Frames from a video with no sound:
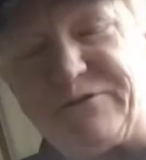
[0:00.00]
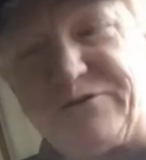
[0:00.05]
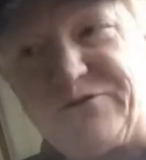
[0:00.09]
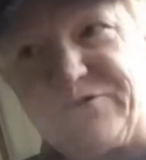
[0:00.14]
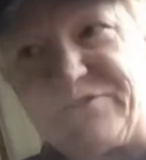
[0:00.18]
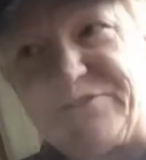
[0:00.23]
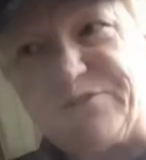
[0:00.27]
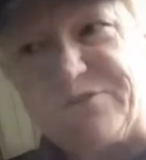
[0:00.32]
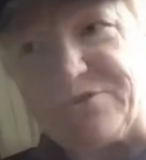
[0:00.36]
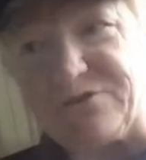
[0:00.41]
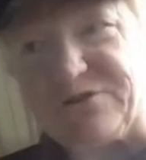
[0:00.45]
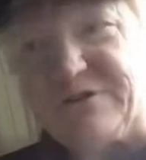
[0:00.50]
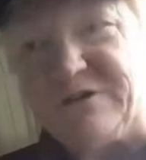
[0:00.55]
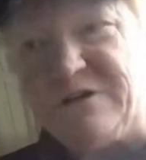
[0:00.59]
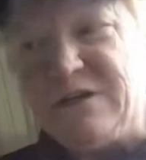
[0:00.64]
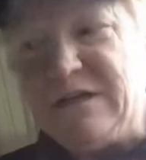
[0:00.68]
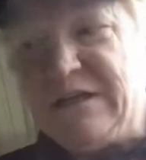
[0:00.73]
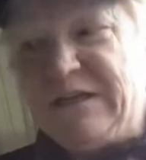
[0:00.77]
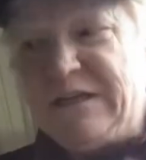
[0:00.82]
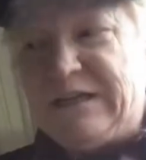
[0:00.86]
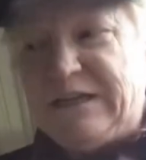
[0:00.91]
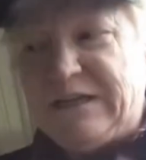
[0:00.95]
her sister,
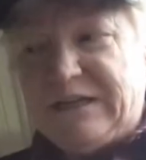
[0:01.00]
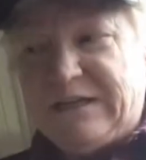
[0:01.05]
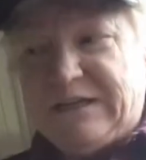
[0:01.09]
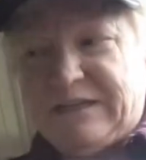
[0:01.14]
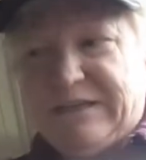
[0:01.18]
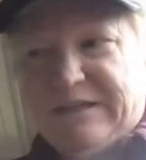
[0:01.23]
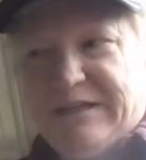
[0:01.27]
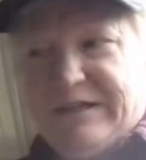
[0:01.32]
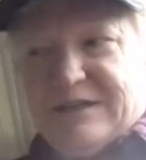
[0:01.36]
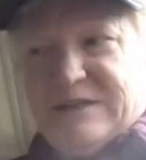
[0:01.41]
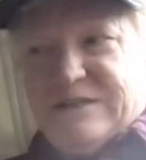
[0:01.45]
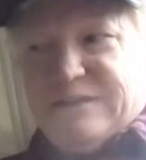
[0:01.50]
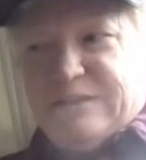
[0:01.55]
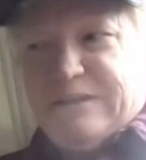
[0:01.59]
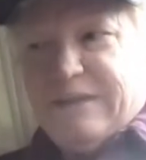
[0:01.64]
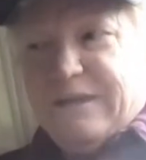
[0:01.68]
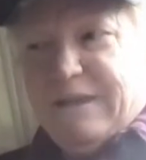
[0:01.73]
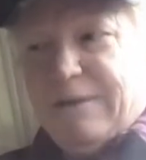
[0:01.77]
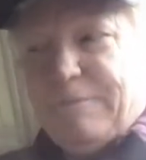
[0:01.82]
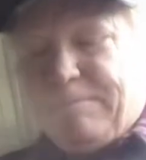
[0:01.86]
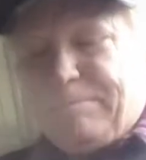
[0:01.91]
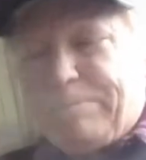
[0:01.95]
and
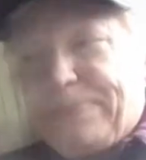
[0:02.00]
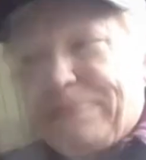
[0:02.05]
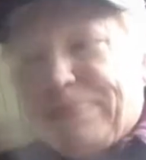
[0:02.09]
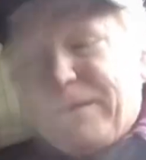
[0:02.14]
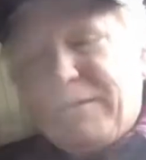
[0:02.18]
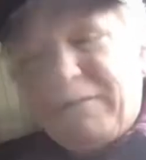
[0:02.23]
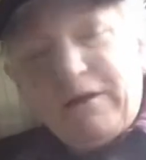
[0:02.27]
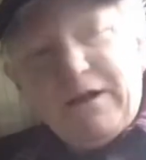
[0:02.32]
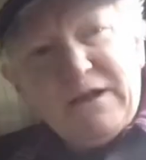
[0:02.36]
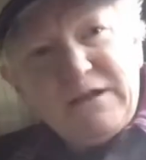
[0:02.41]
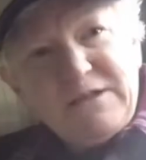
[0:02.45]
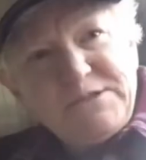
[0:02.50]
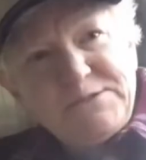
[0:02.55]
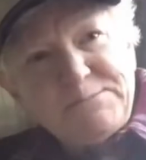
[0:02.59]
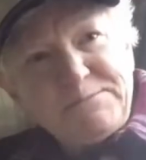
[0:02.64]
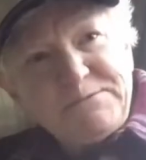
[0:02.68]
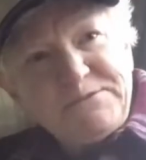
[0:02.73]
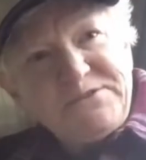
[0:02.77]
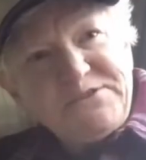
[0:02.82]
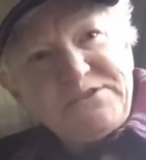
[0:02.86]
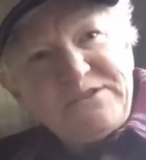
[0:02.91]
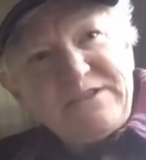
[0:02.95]
then her
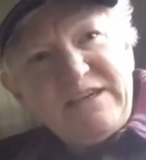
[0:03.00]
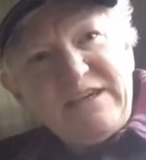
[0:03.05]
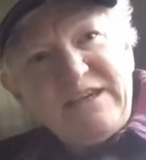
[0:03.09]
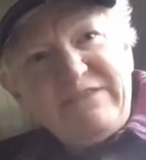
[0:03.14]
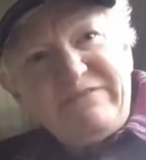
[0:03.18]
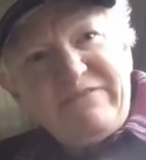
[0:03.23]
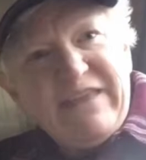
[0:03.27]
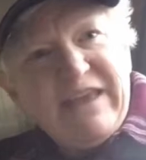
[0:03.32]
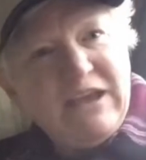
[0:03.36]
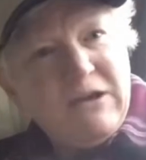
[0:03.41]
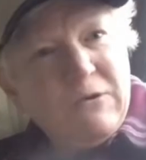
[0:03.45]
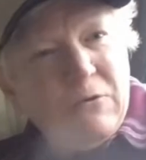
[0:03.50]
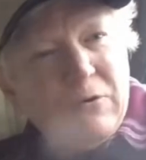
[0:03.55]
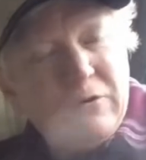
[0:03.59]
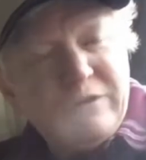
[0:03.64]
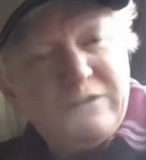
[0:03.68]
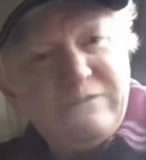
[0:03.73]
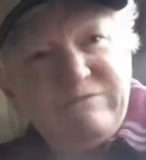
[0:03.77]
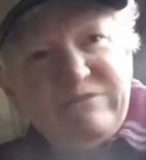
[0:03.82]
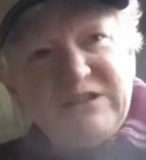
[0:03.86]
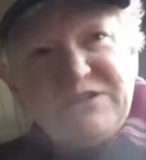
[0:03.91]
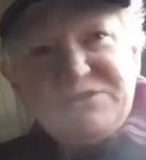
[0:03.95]
husband Steve, they go on
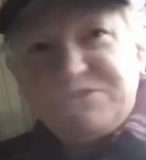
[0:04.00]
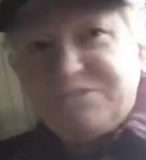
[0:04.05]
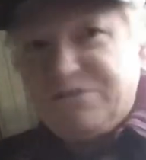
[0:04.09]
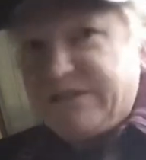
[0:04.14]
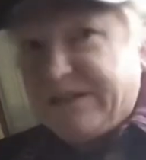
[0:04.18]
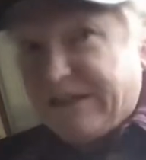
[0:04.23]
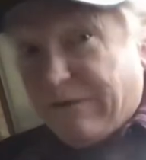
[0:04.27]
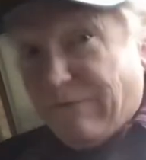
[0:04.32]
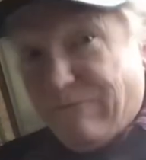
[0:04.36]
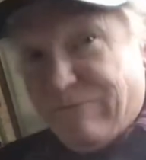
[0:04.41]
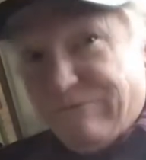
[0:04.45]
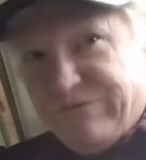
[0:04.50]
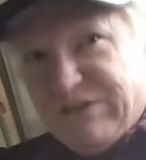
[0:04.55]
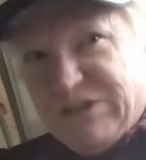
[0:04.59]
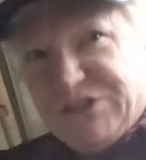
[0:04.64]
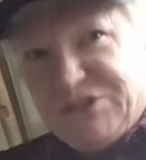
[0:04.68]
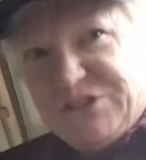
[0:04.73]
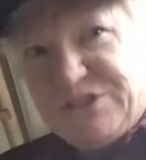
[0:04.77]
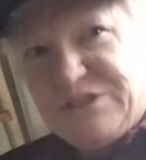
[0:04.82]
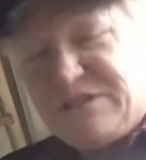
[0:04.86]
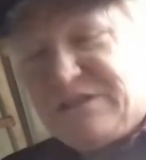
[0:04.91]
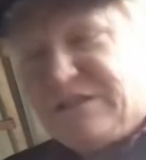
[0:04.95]
adventures, they go
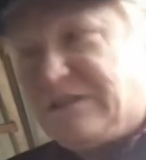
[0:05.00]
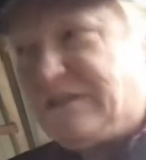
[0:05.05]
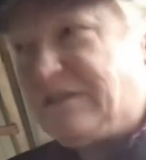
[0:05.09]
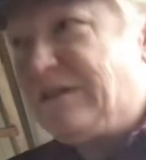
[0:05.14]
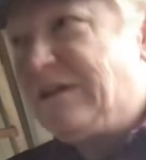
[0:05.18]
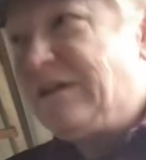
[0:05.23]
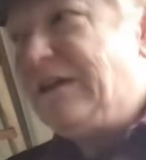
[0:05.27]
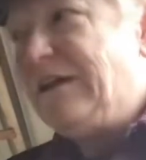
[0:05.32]
fishing.